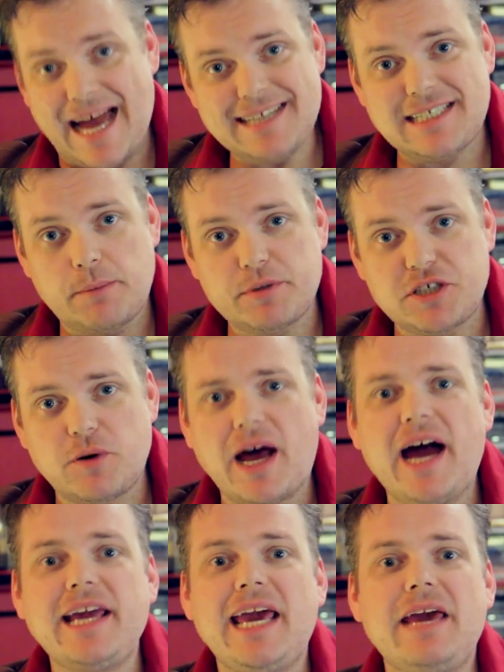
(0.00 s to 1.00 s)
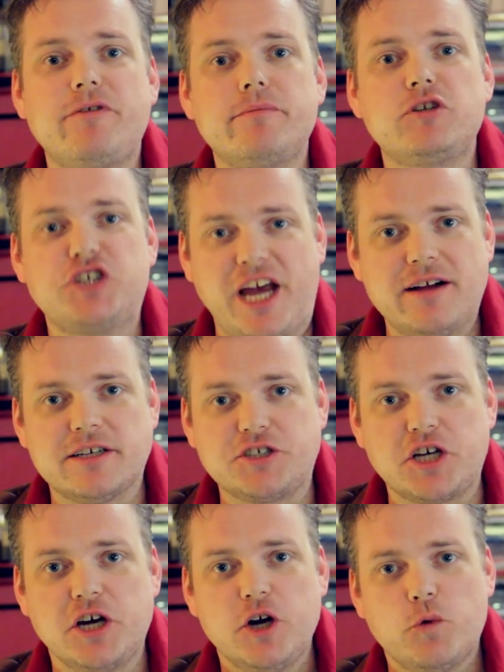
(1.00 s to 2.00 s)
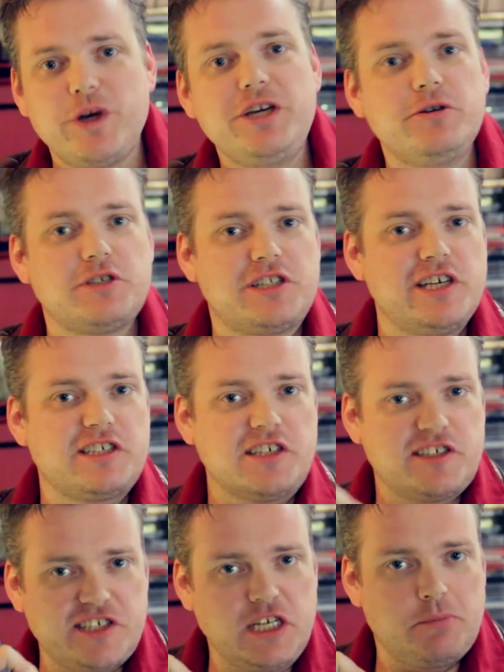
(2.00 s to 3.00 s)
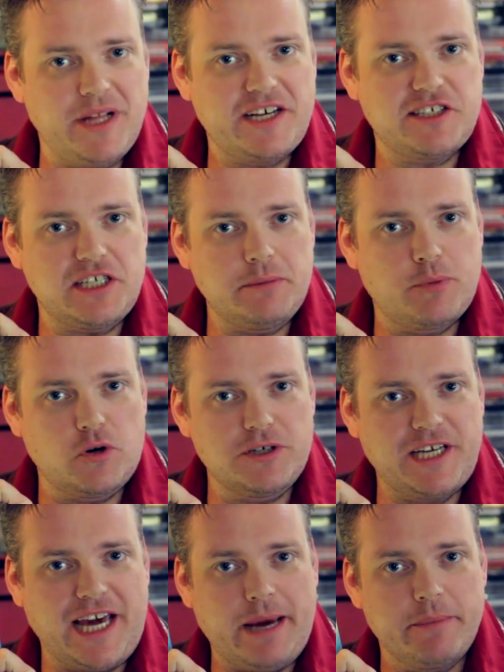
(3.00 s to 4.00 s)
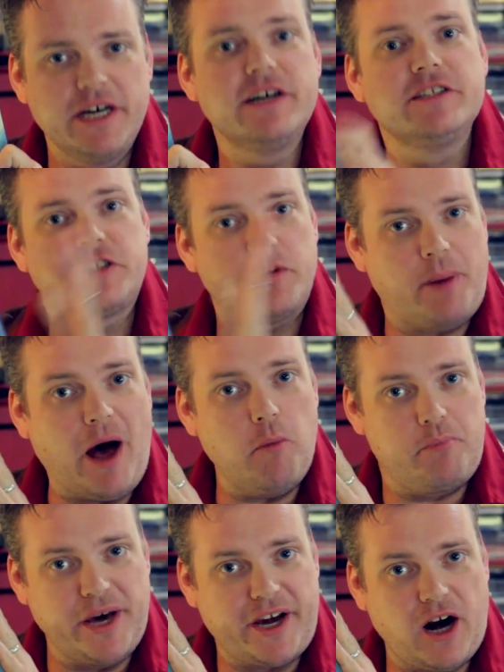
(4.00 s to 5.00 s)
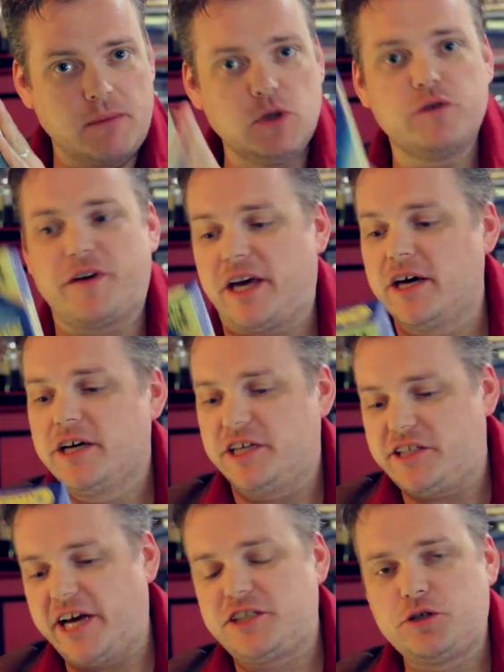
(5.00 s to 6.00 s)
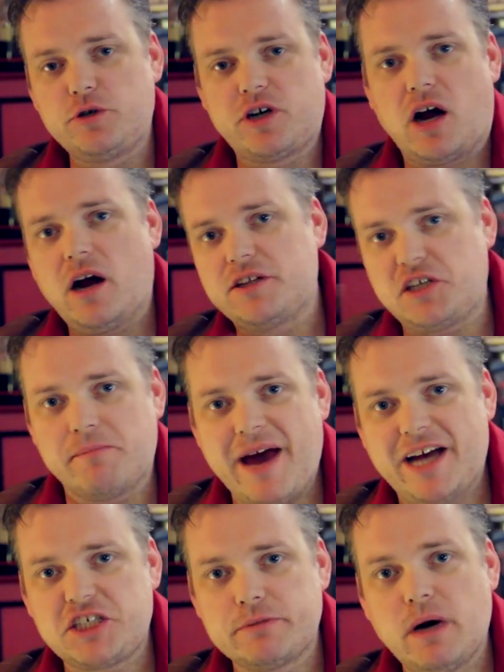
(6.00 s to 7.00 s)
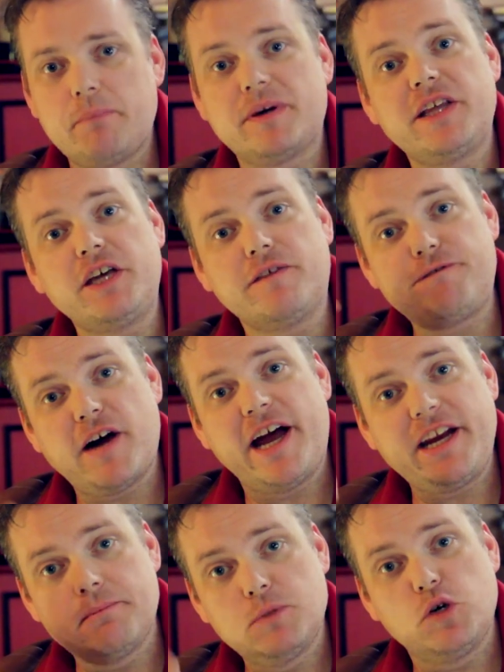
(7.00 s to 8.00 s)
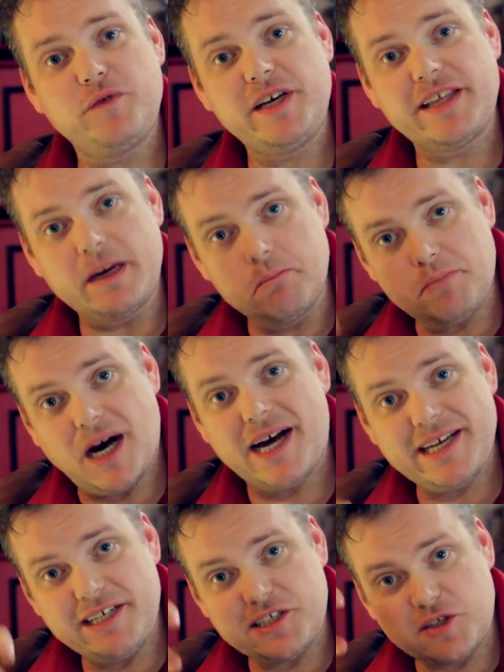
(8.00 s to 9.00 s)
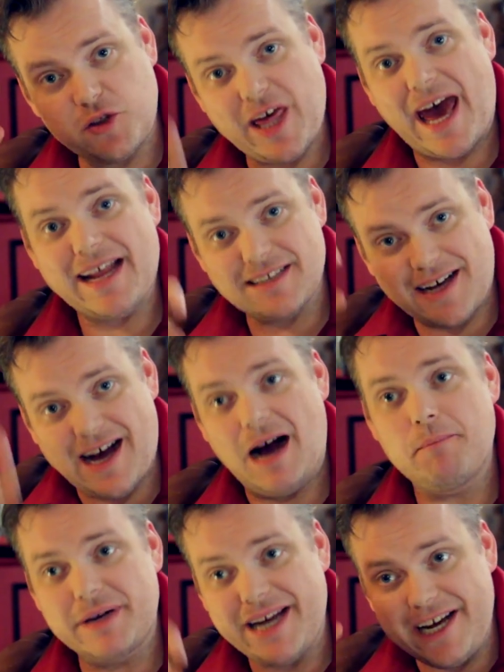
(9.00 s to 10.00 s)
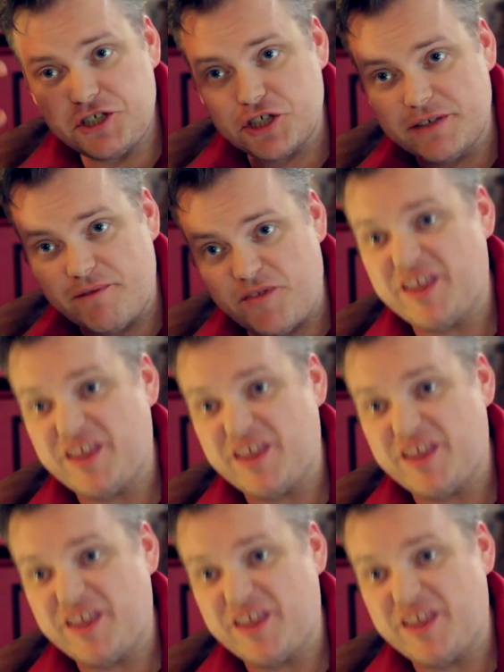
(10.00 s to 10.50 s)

Last episode, I gave him a challenge. We used this Cineplexity board game to help pick our movie. You take two cards, you match them up, and then you find a movie that embodies that combination of